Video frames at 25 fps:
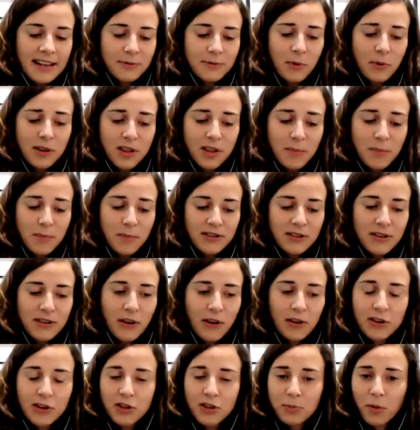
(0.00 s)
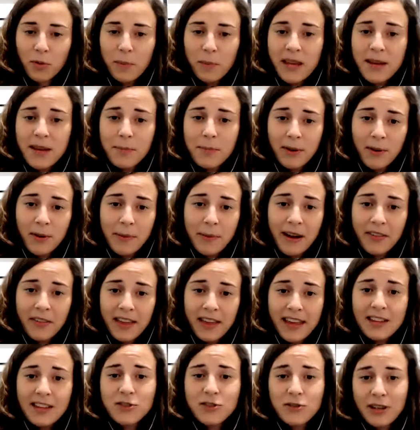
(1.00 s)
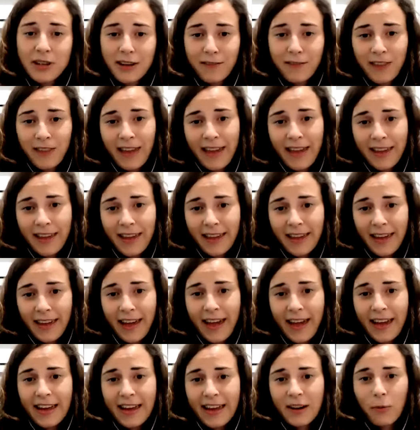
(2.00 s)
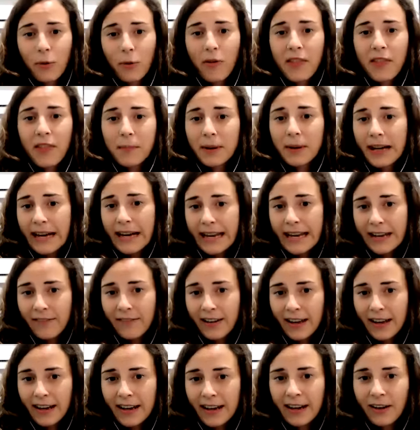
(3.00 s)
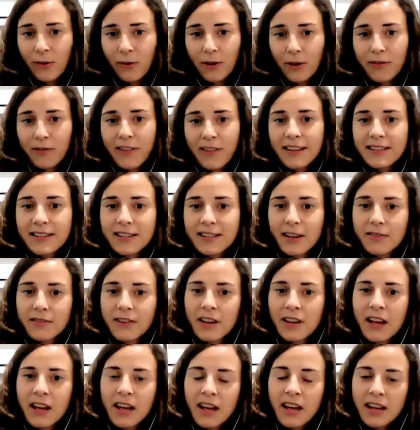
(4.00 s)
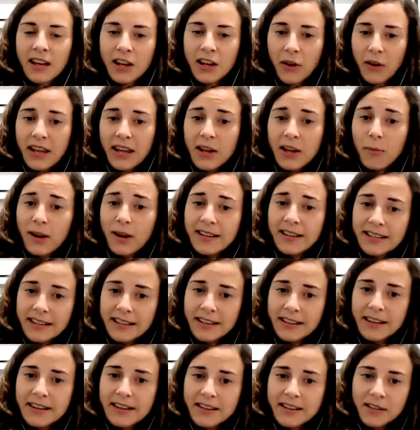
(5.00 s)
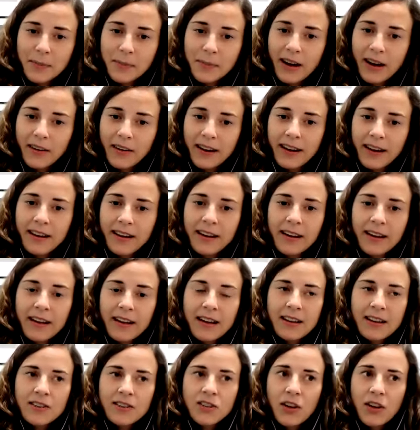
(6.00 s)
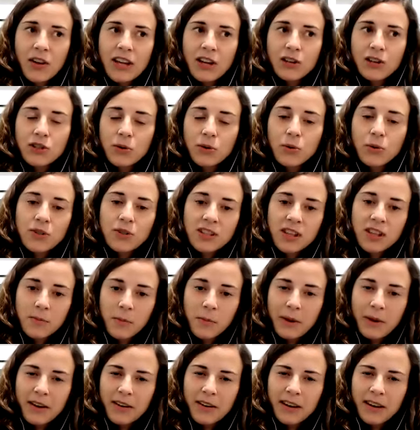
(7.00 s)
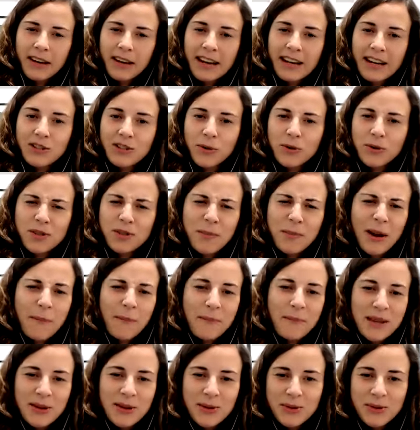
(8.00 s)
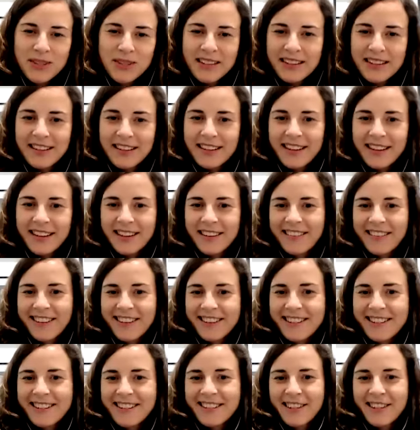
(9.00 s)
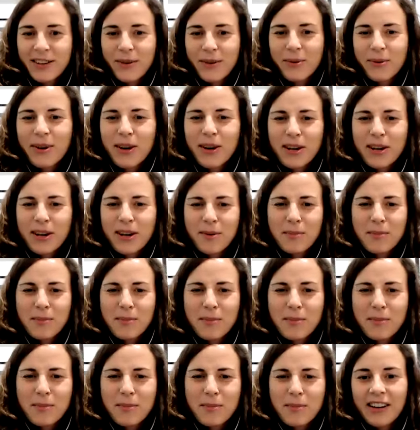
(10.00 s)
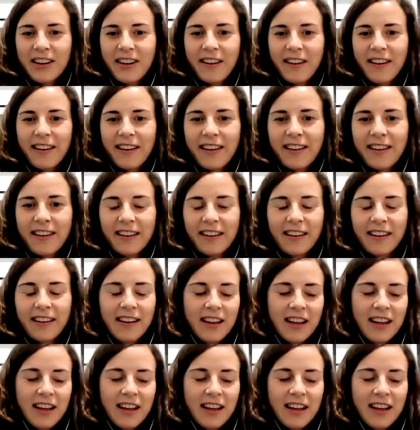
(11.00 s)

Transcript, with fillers: one of the most knowledgeable people about the history of KKK and what they believe in and all of that stuff. You know, he went and learned about it. So he could talk to them about it. And he talks about music and asks, you know, what kind of music do you like? And